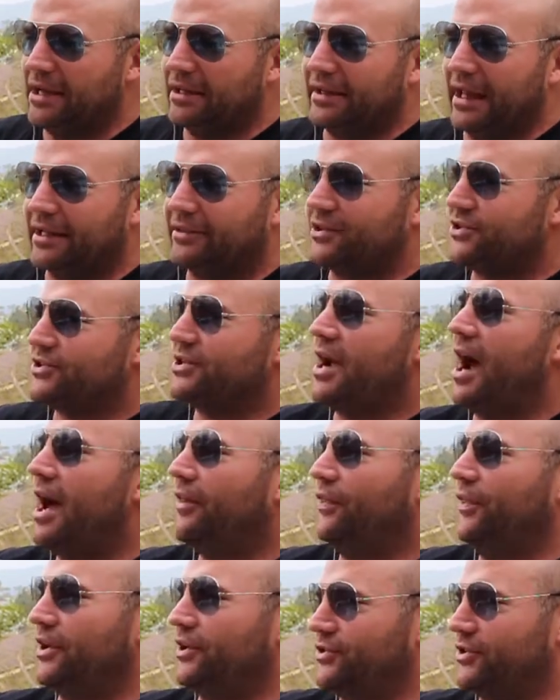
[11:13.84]
And like the
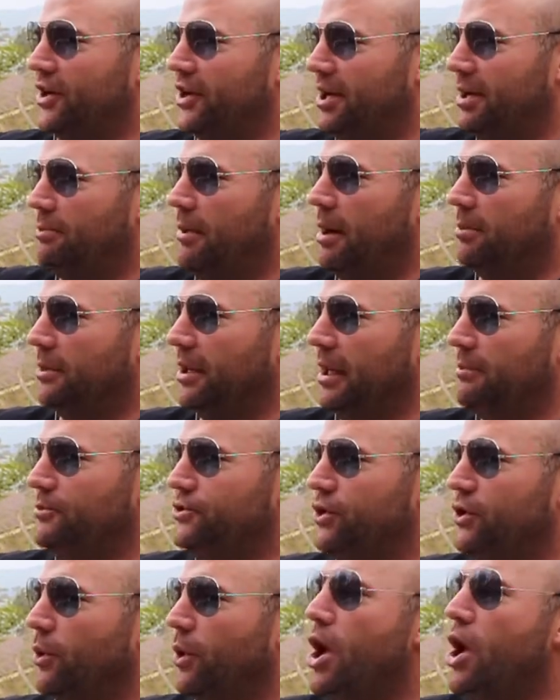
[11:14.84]
ska thing started to
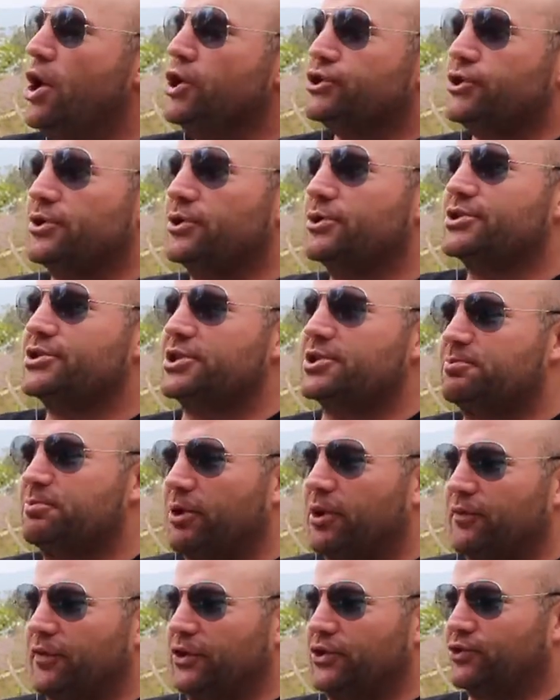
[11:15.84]
bubble up too. So there
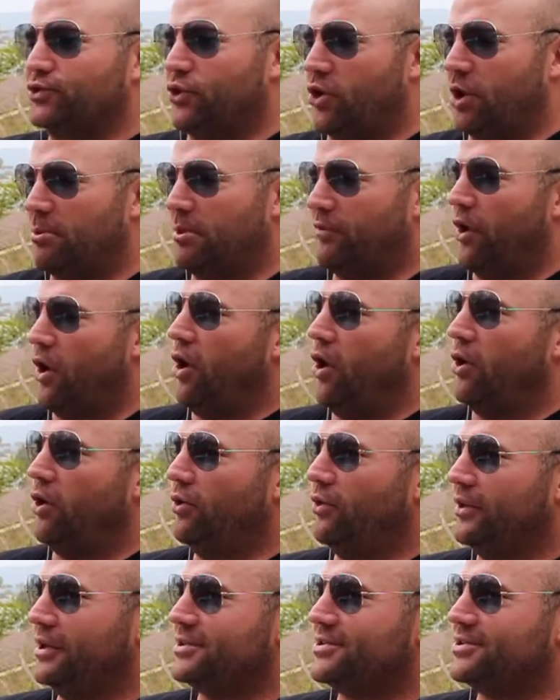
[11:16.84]
was this perfect storm of
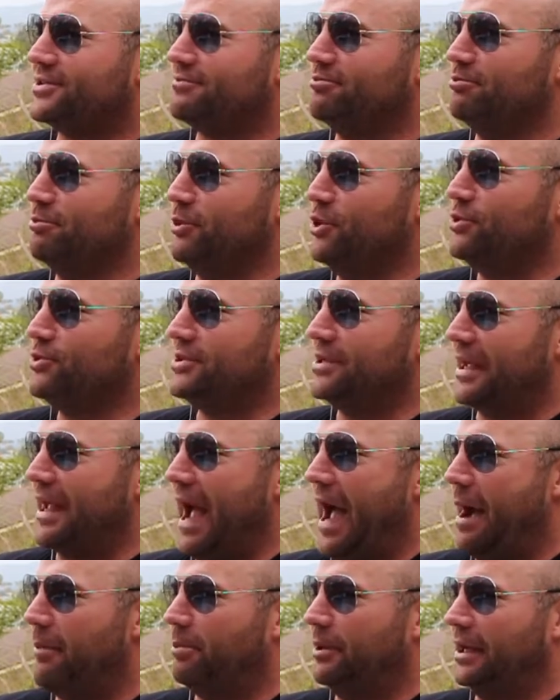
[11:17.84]
all this
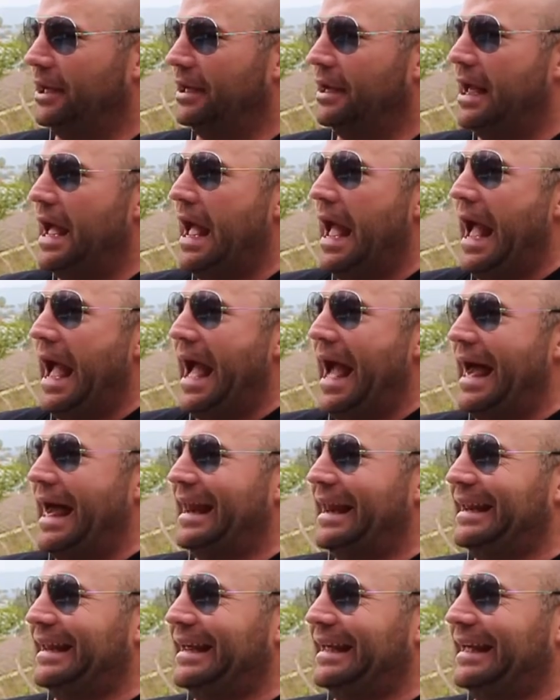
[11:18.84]
music happening,
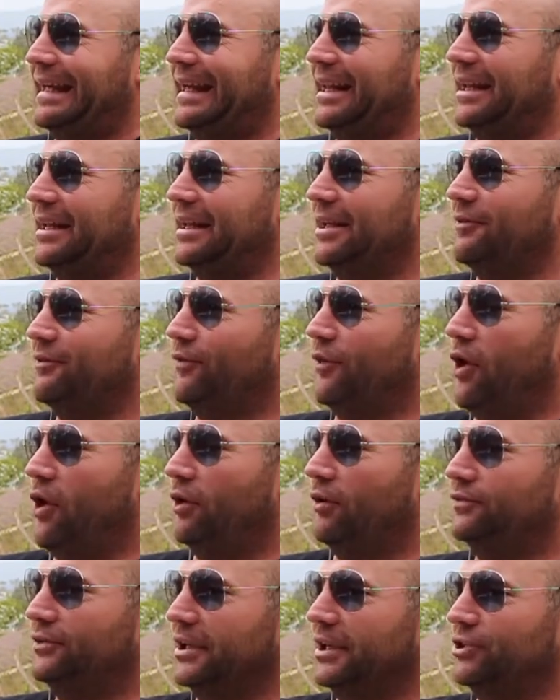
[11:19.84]
and it
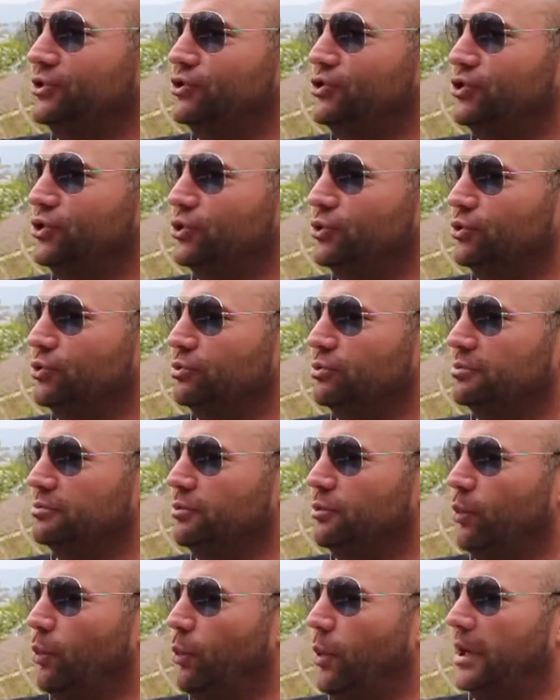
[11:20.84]
evolved
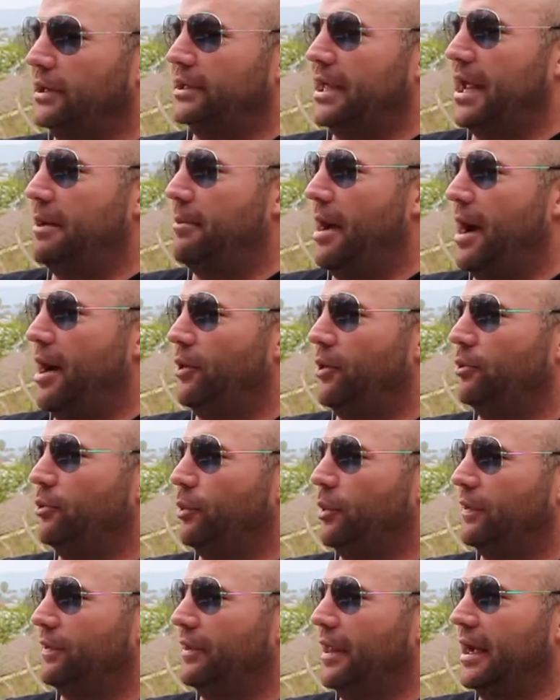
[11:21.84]
into what came
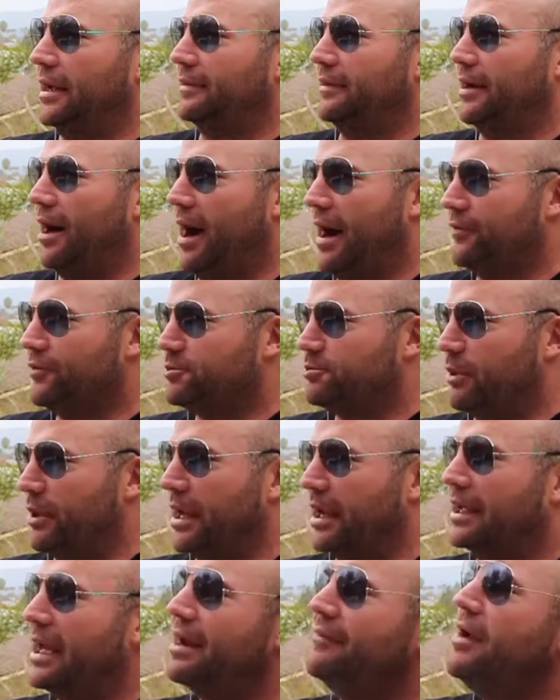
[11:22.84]
out with like the
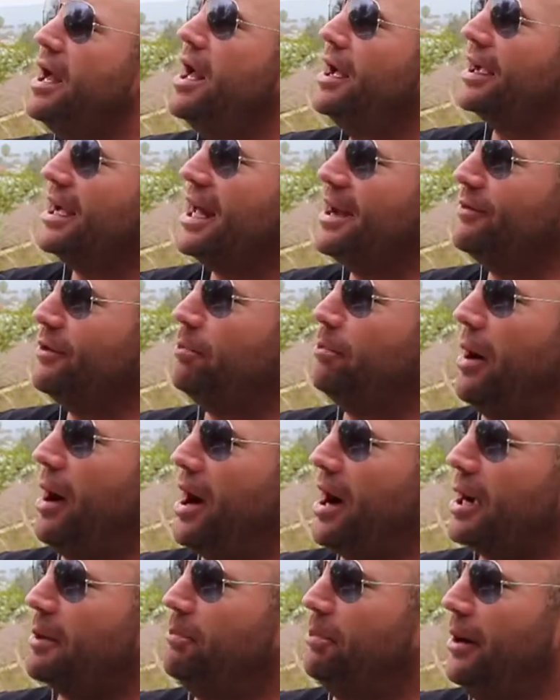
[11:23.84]
Offspring, kind
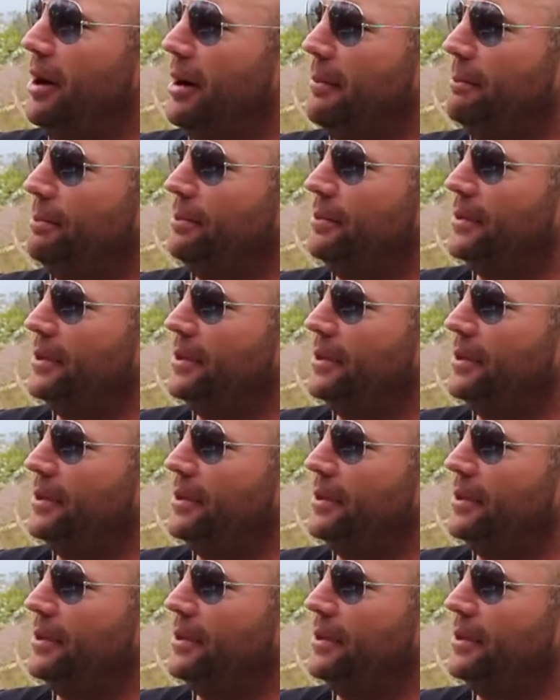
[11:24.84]
of a pop